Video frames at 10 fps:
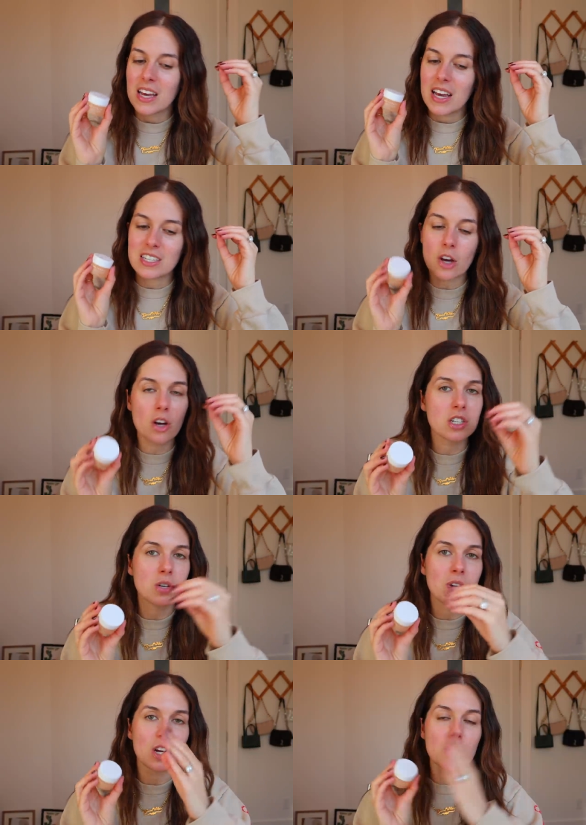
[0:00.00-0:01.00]
It's
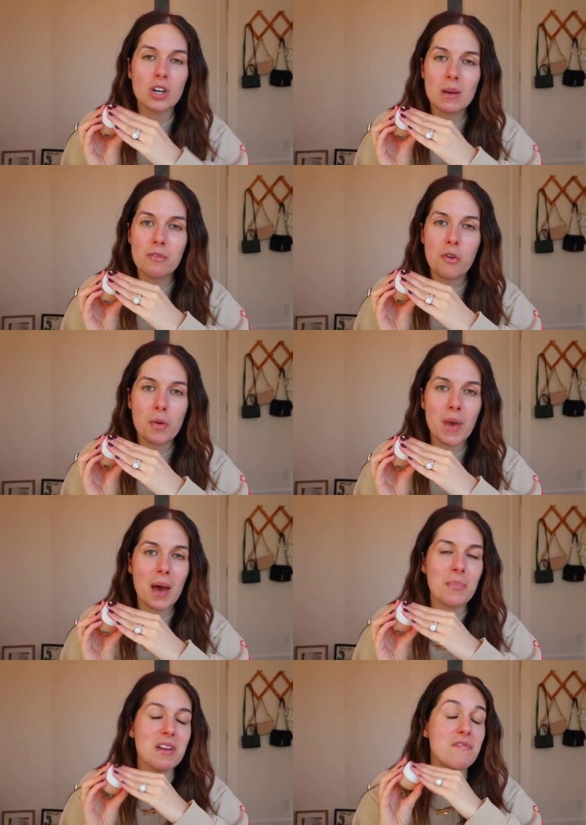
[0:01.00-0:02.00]
also in a cream
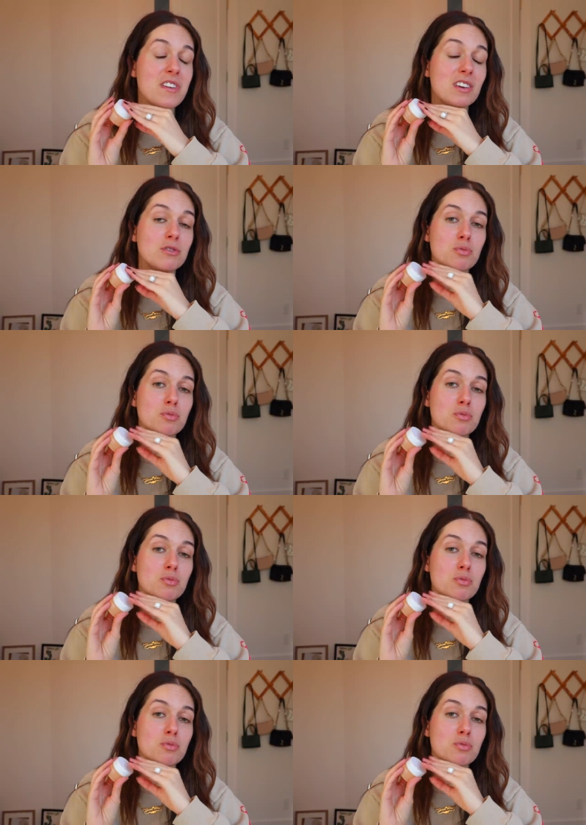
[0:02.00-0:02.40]
format, but it feels